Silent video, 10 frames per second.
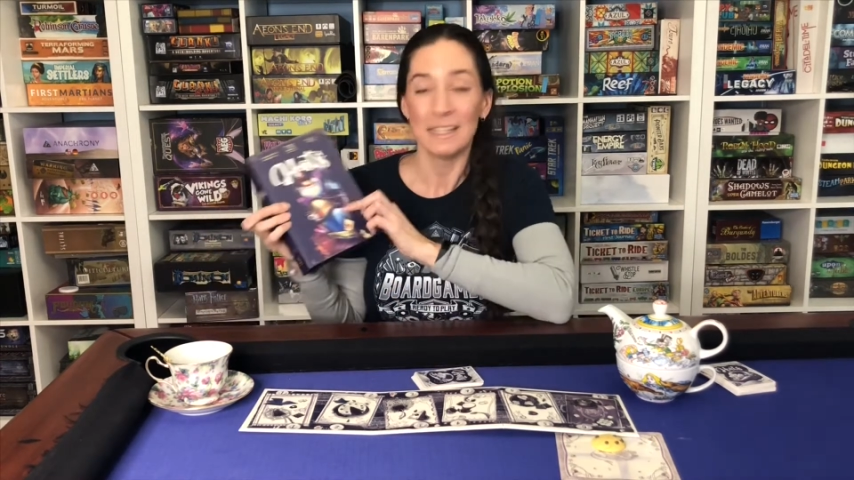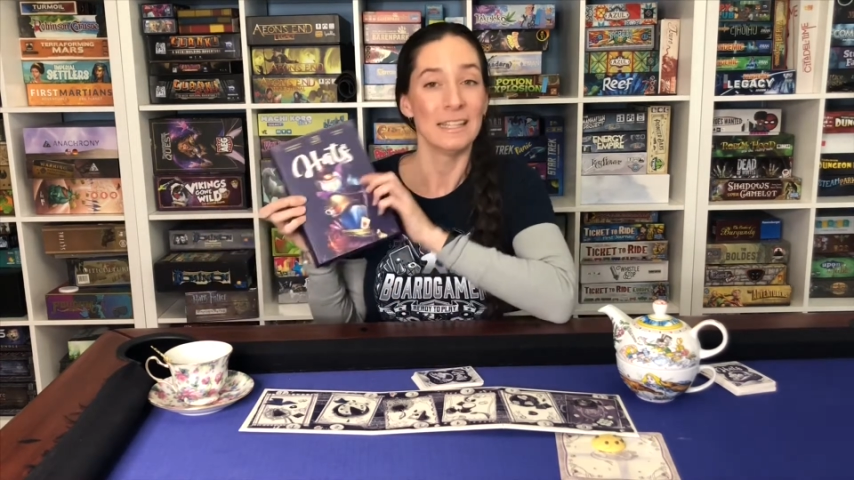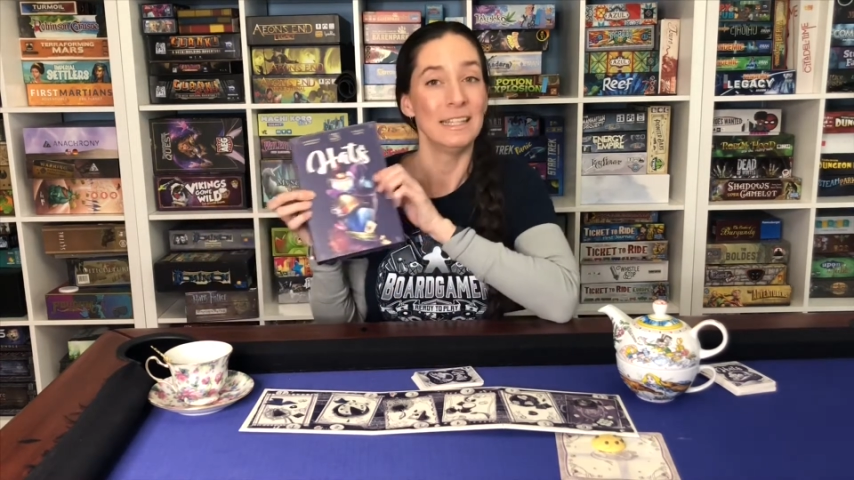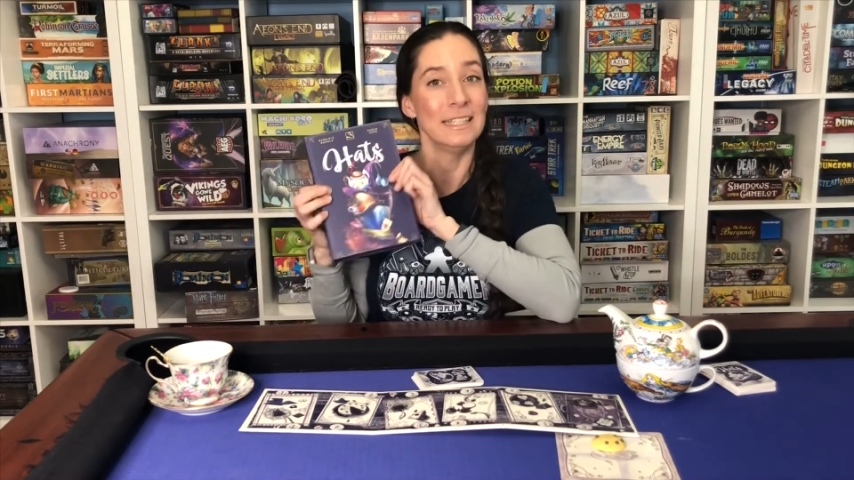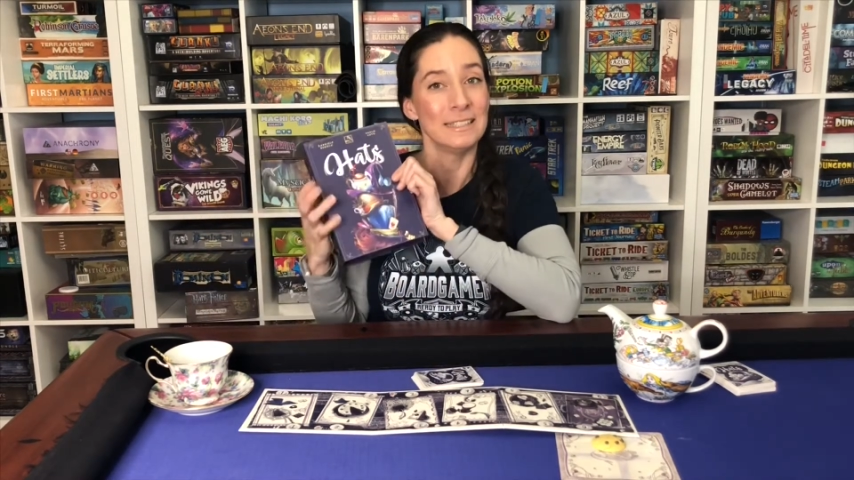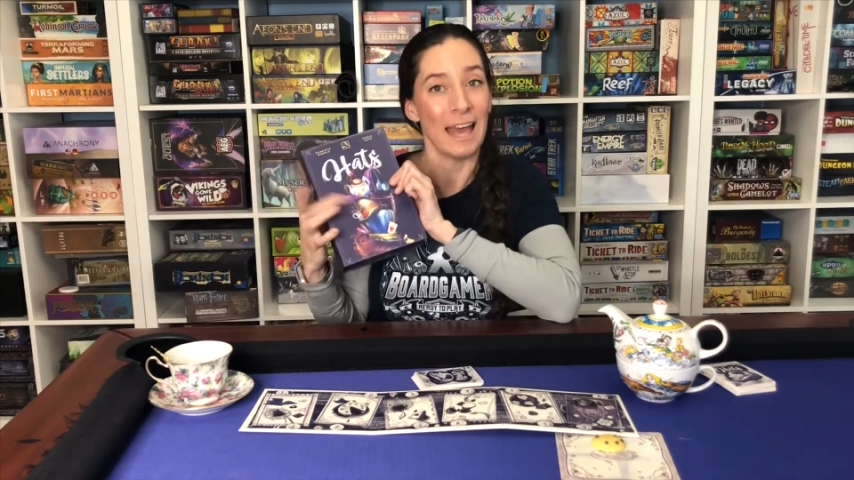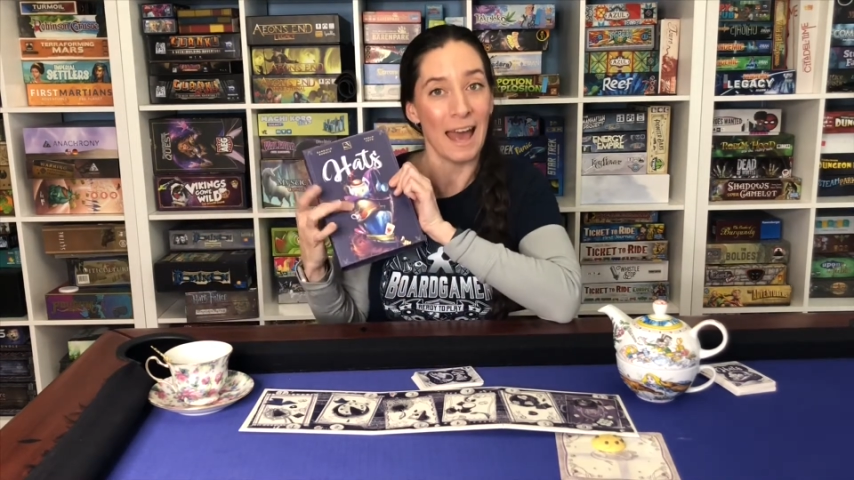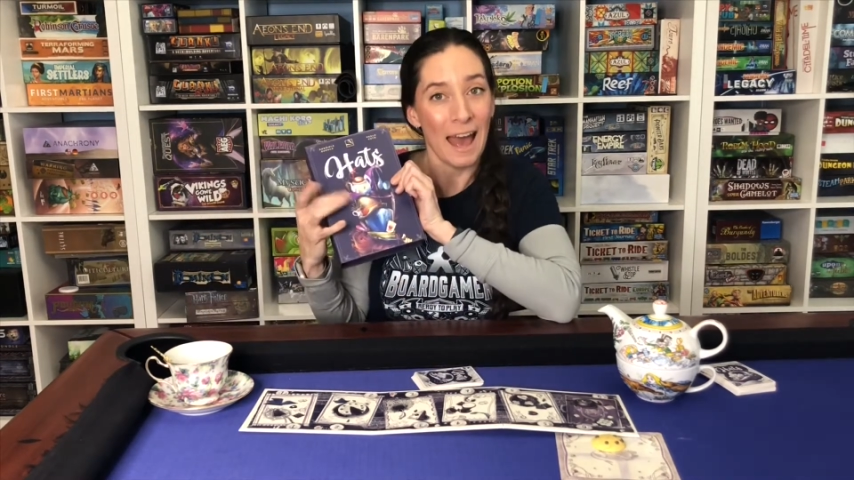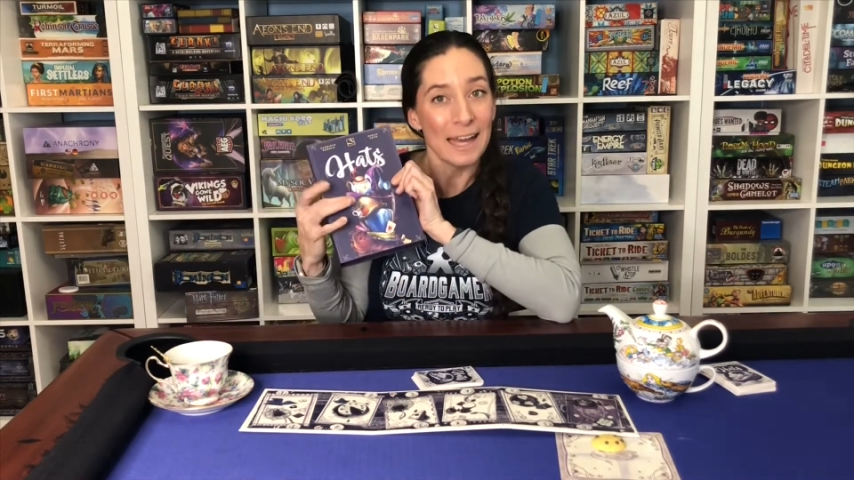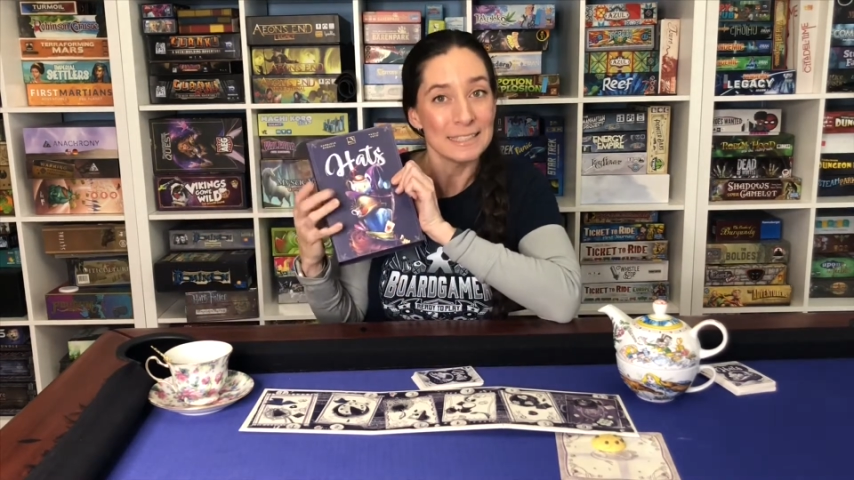this
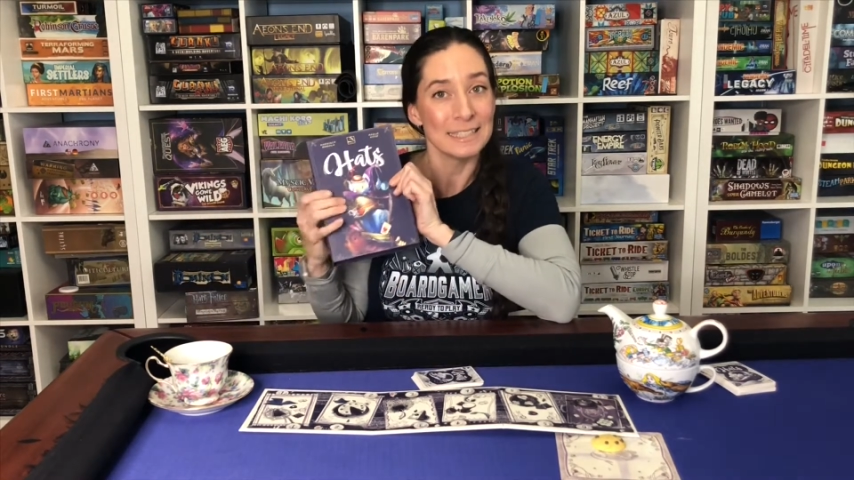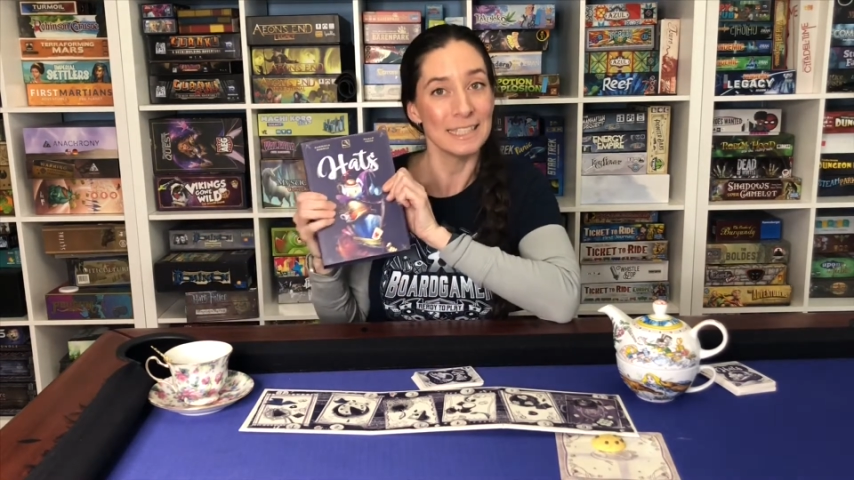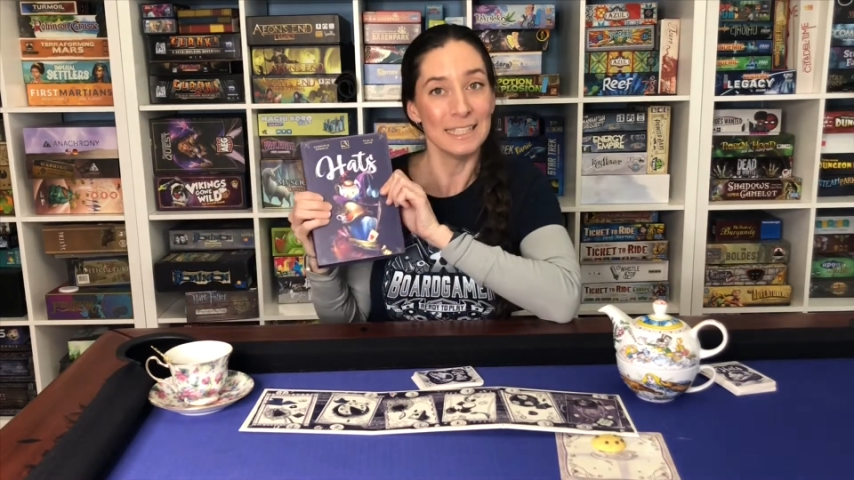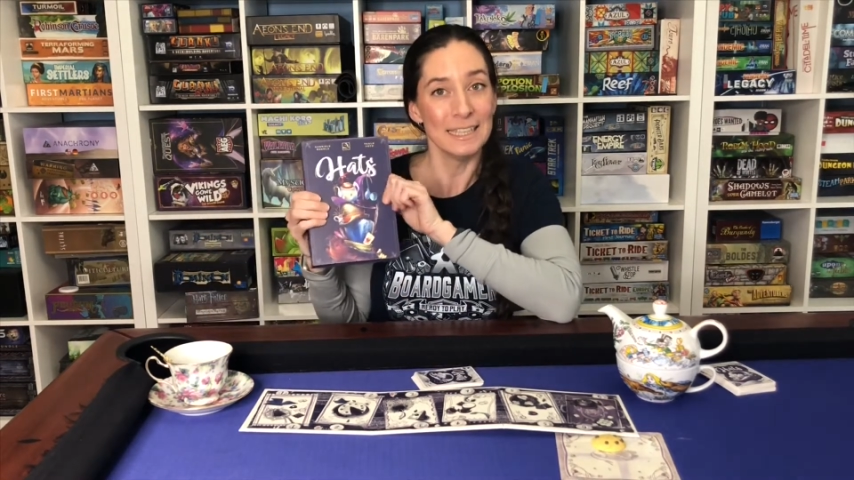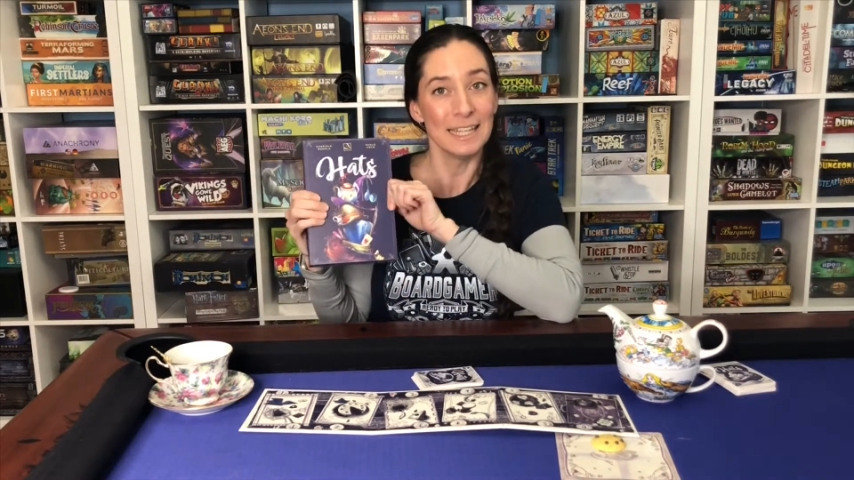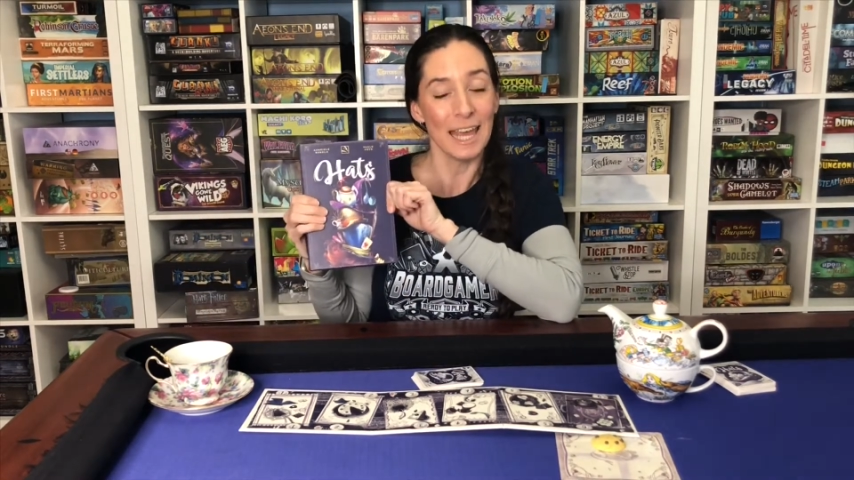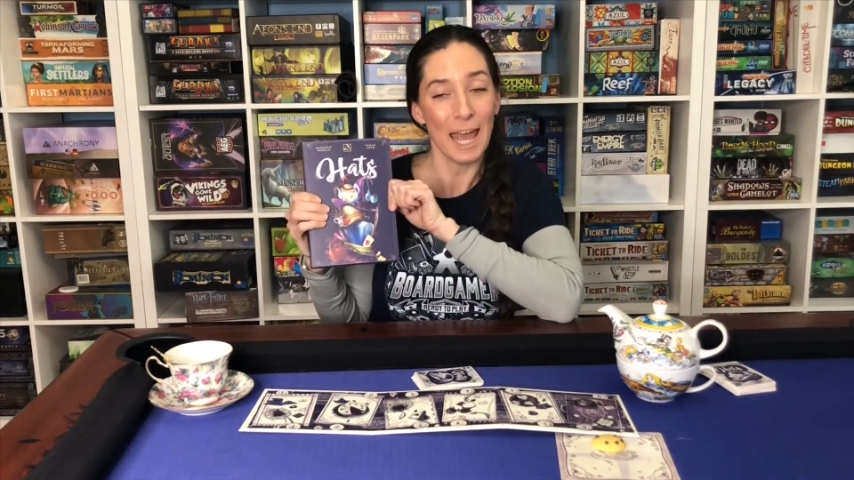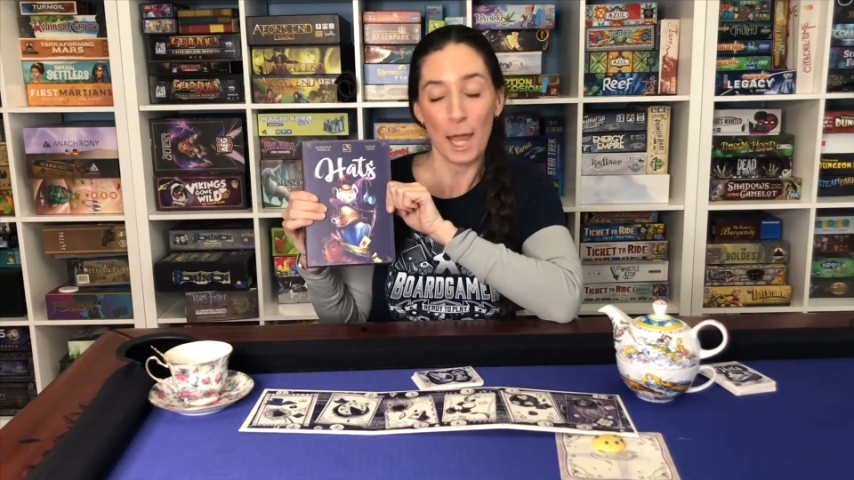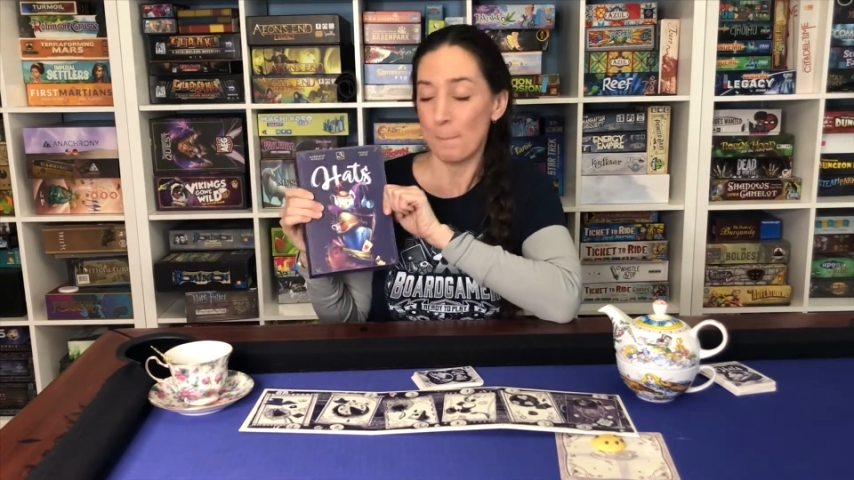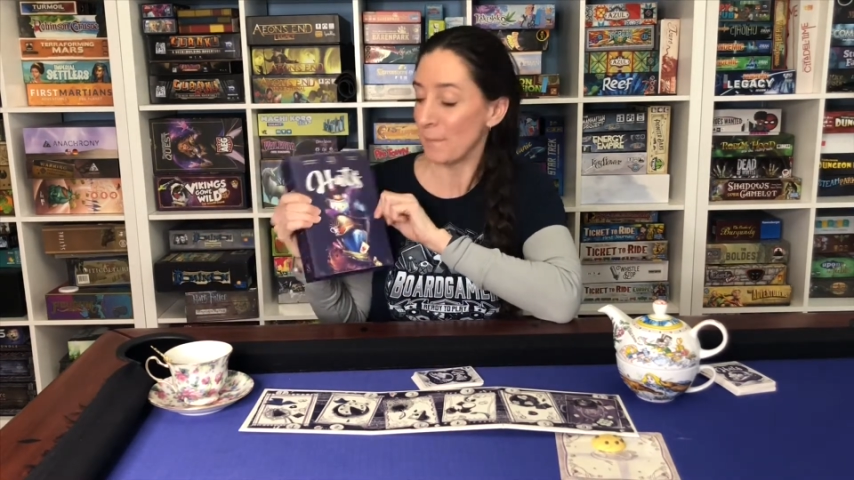hat in the game.